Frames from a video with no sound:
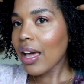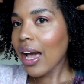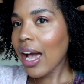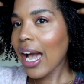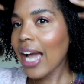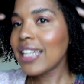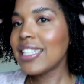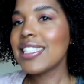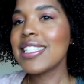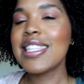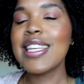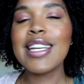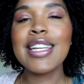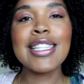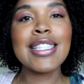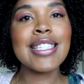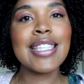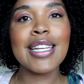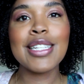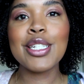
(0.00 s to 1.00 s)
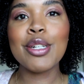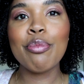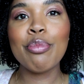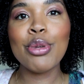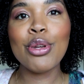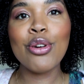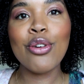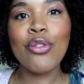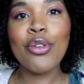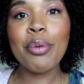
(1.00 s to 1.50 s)
I just think it's such a
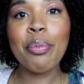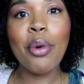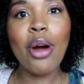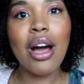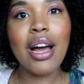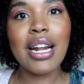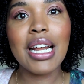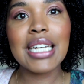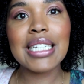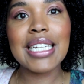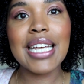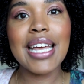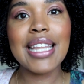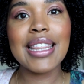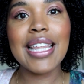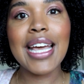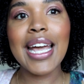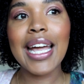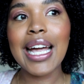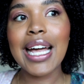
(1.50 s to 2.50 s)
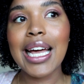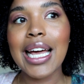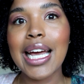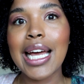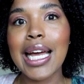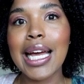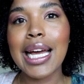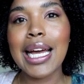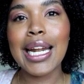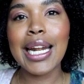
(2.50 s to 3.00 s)
beautiful product and
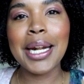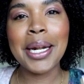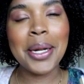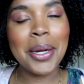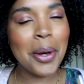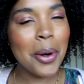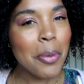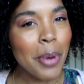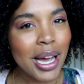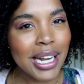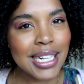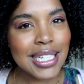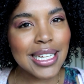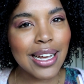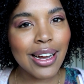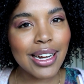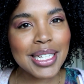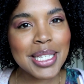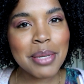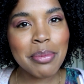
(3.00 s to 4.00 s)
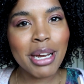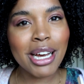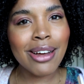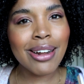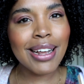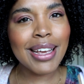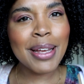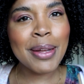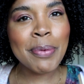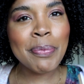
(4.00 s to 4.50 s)
nobody talks about
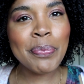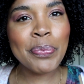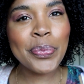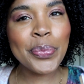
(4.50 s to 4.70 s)
it.